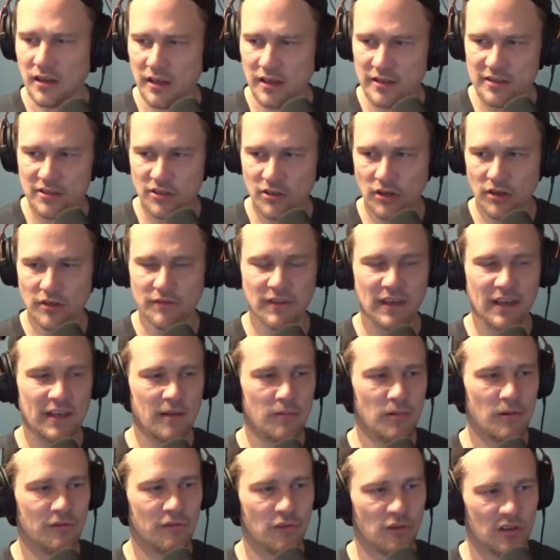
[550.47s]
is not
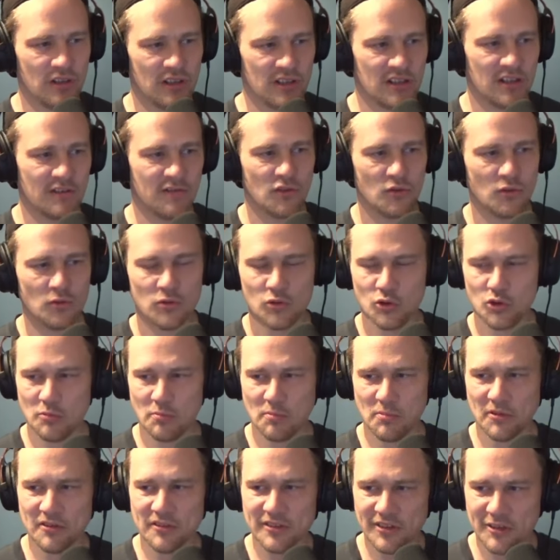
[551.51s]
available for an interview to
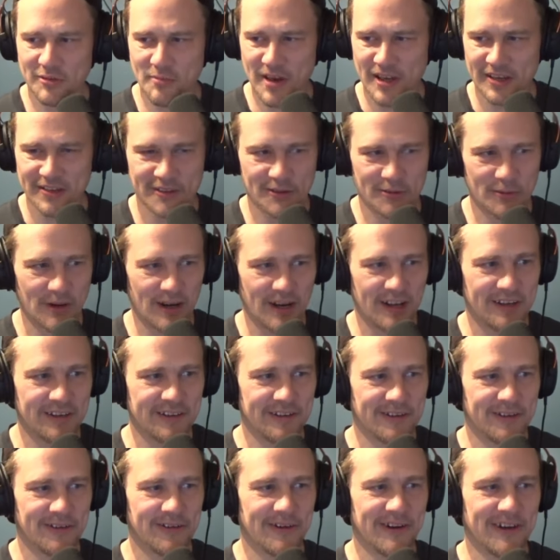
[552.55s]
put this matter right,
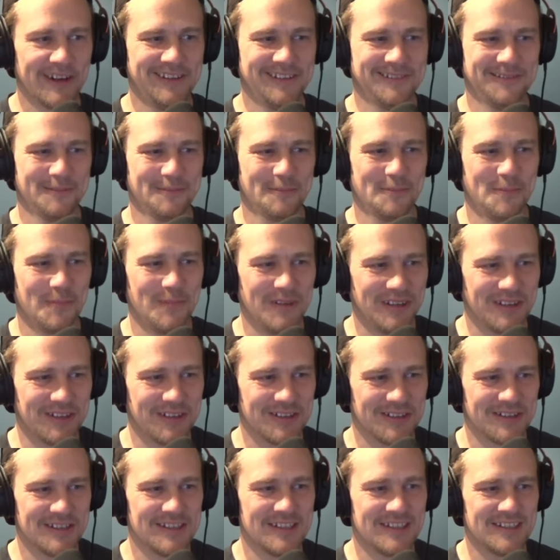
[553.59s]
all right?
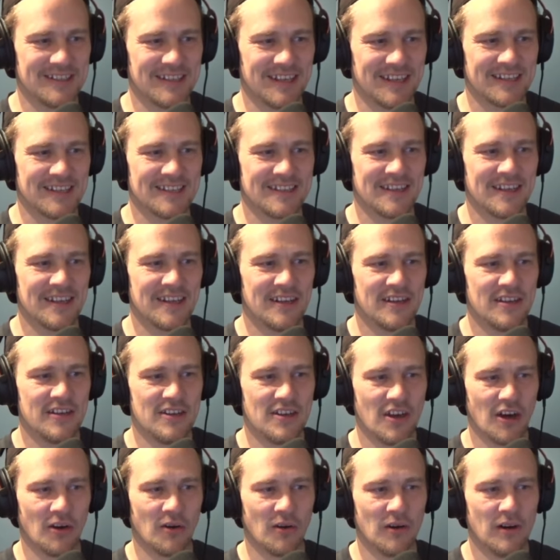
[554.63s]
Because he says,
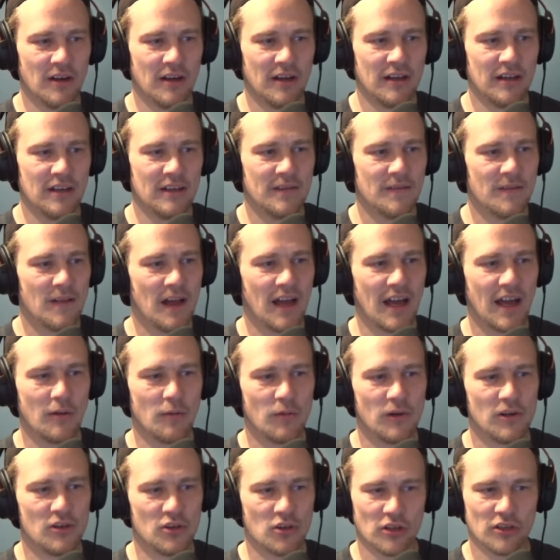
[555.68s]
no, I
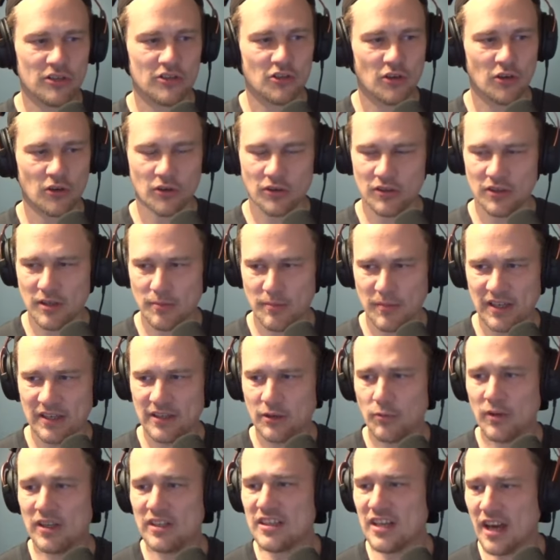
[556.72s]
will not talk on the matter.
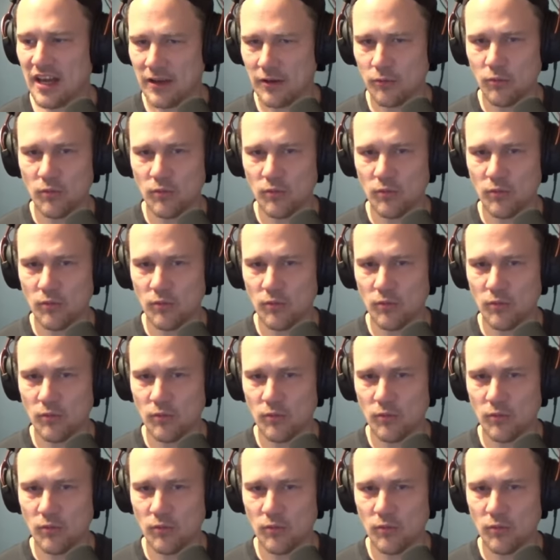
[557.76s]
We're done.